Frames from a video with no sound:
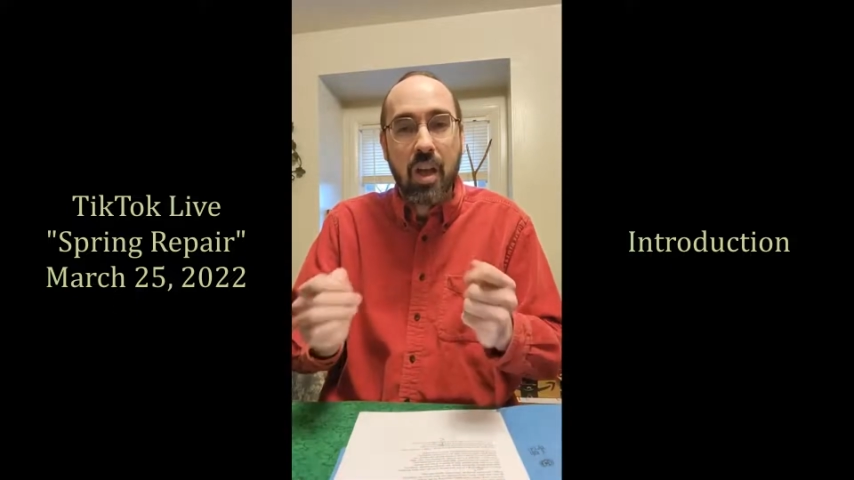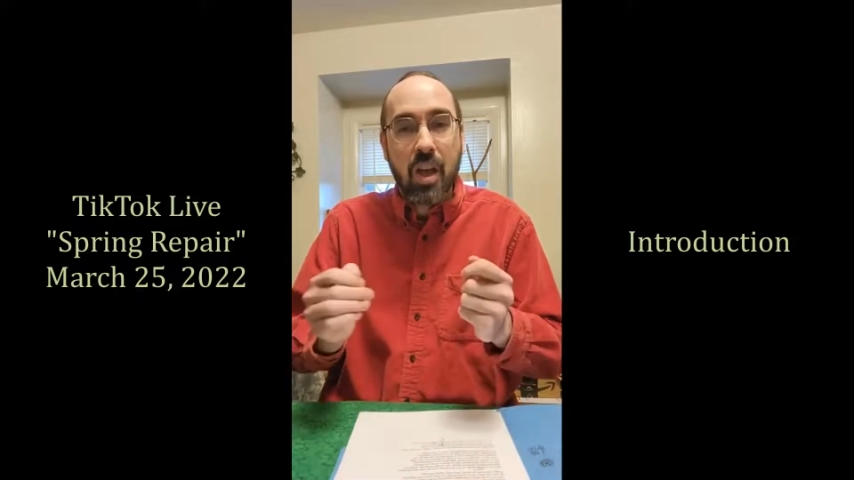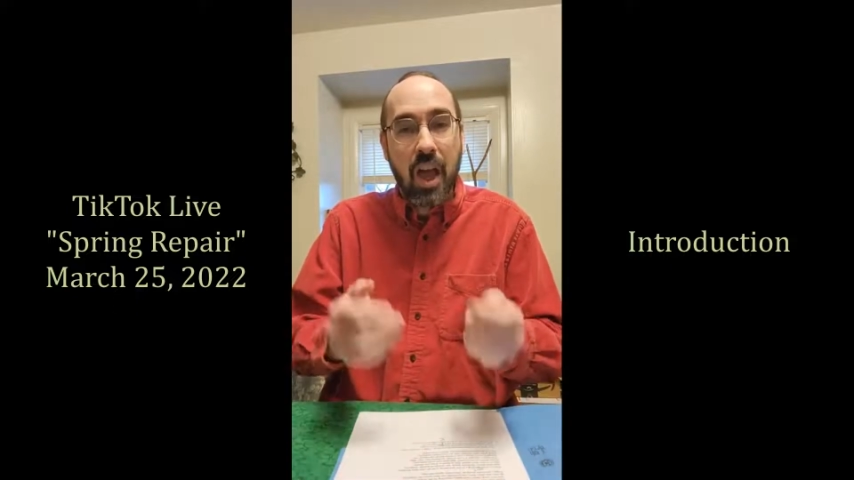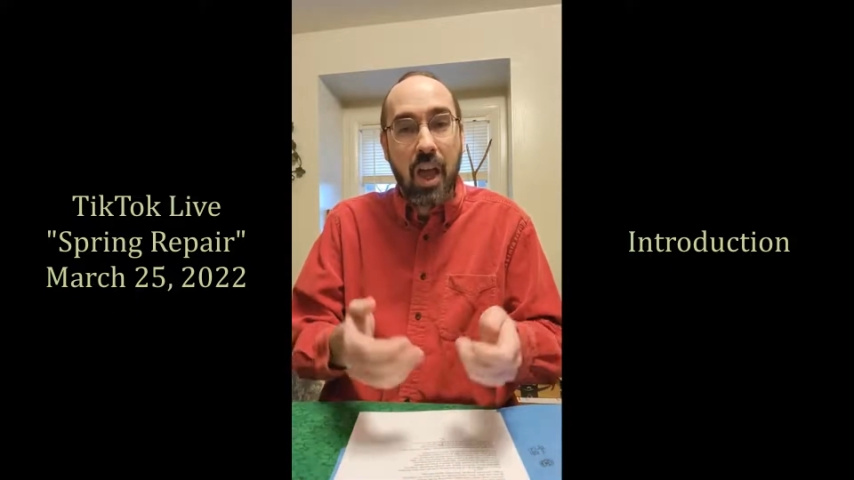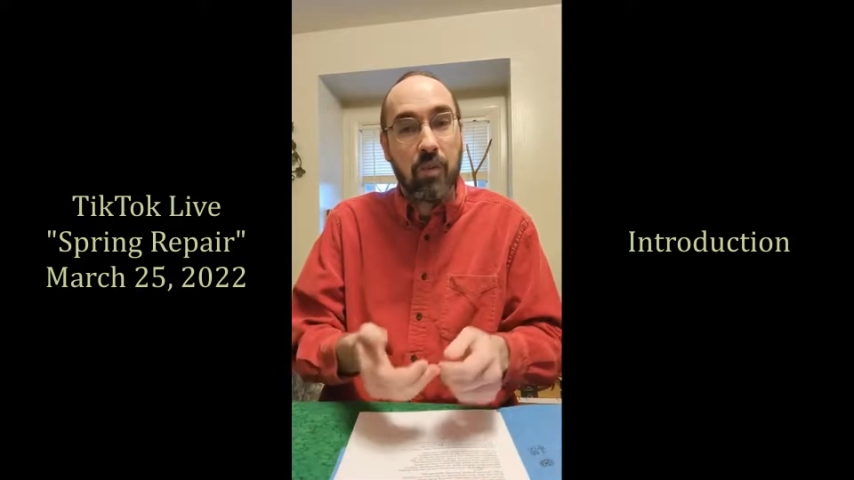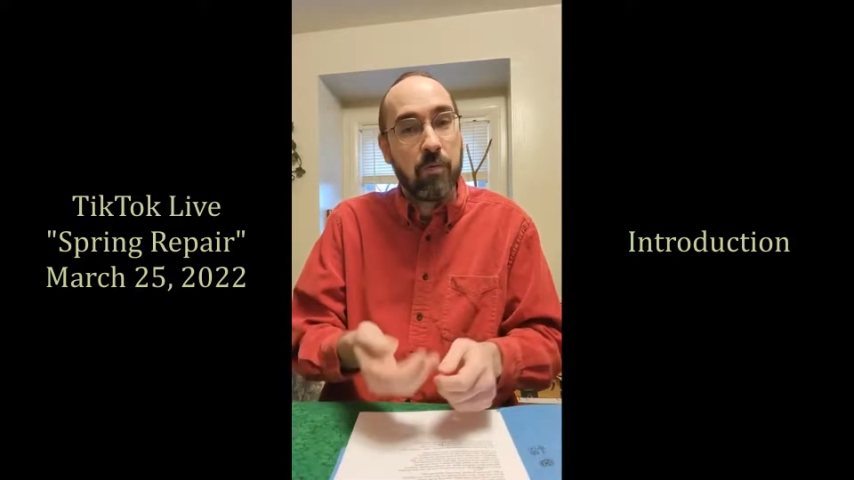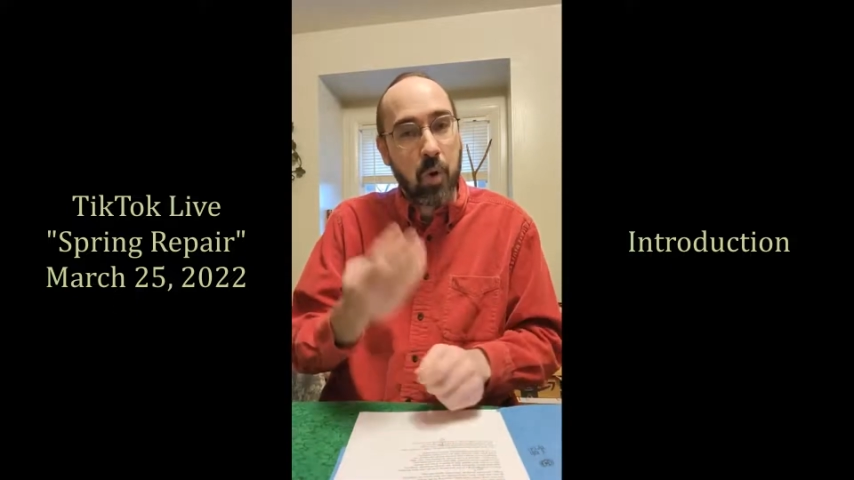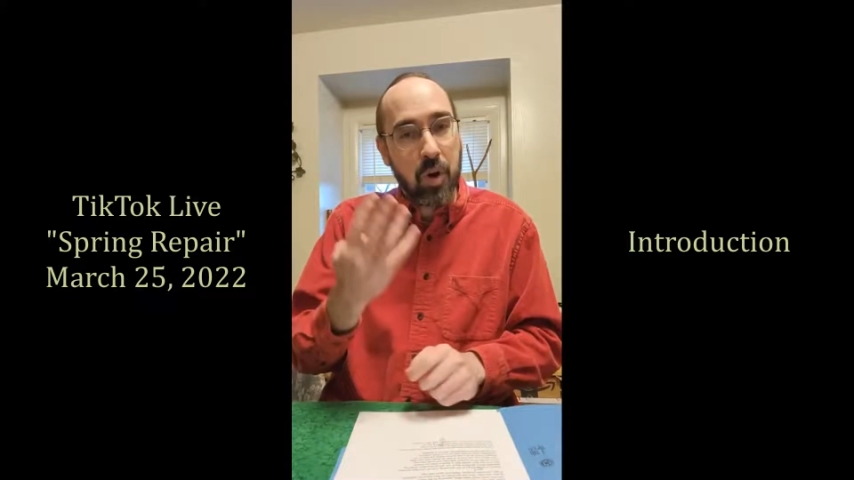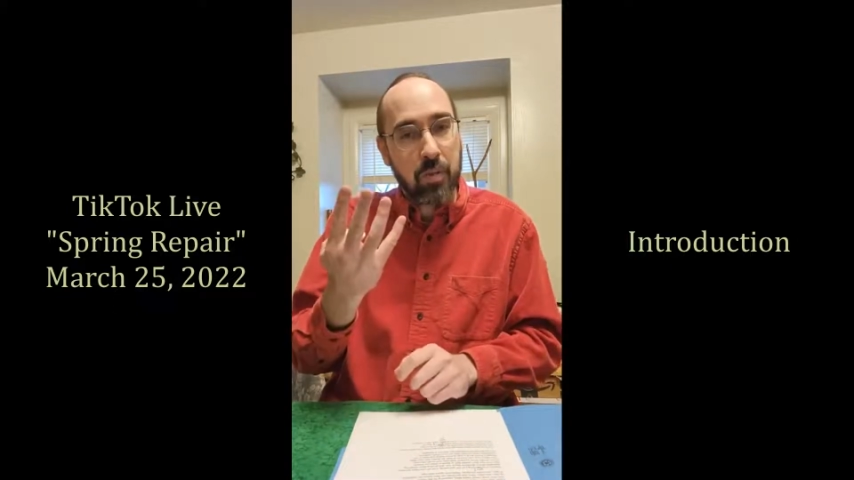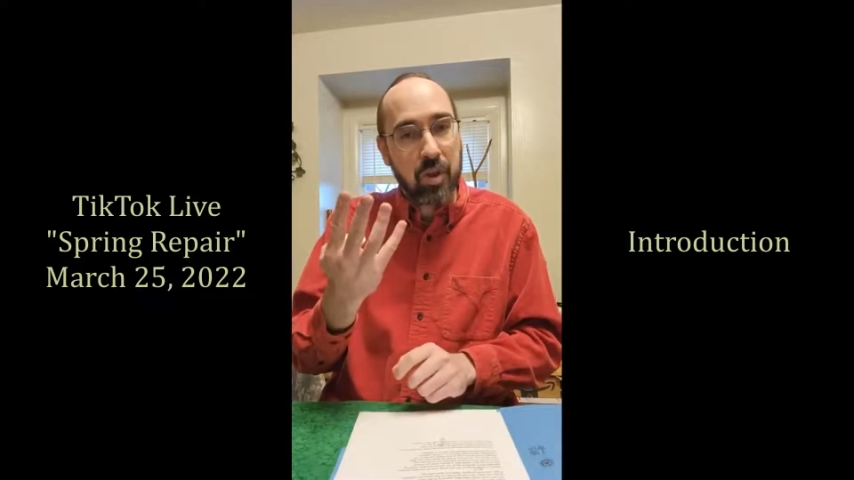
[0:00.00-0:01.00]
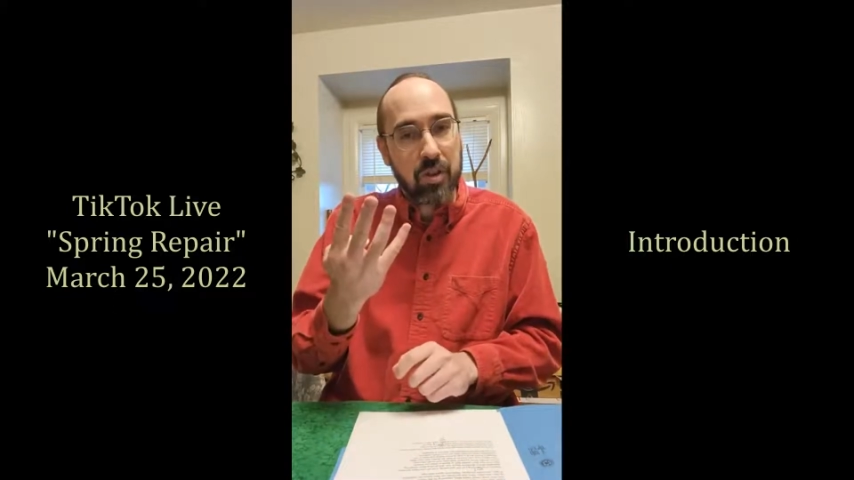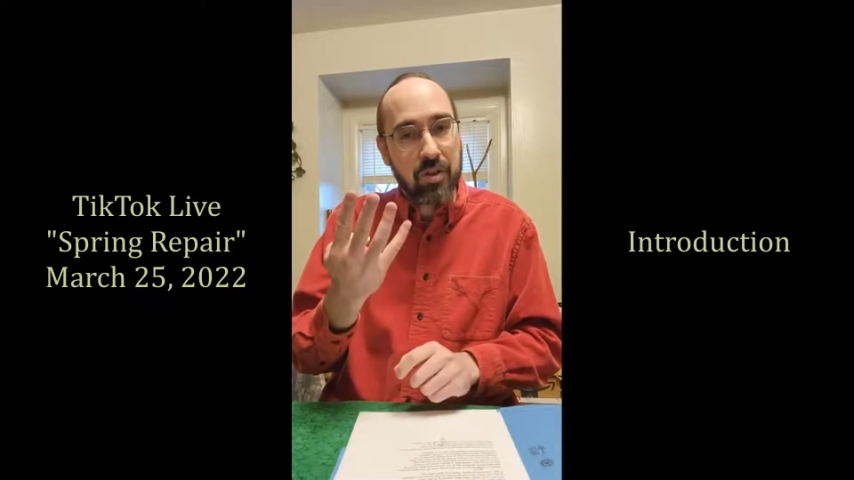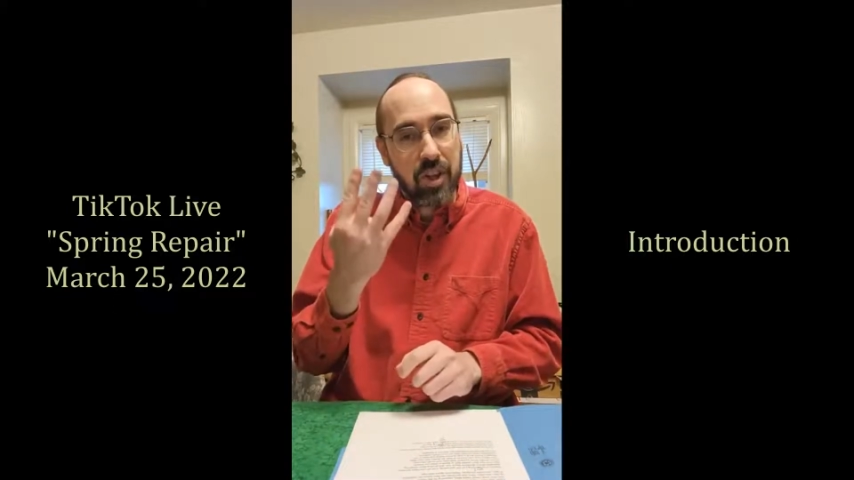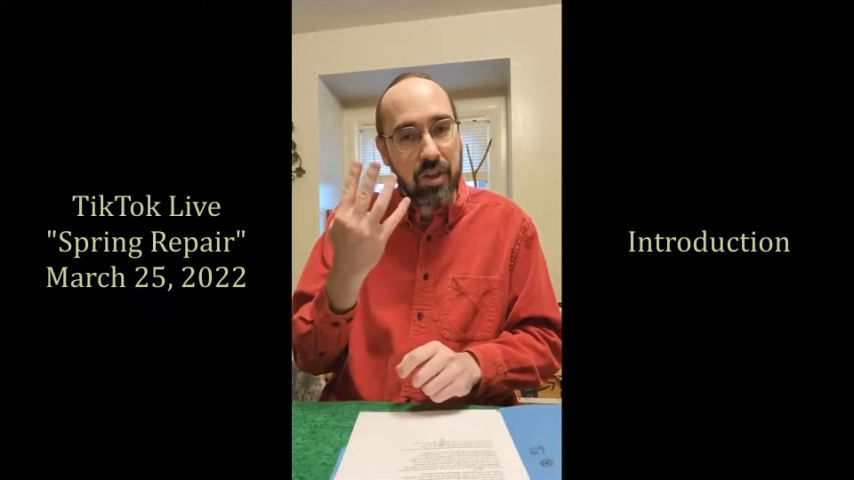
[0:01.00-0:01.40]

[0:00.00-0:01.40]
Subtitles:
And the 4th because that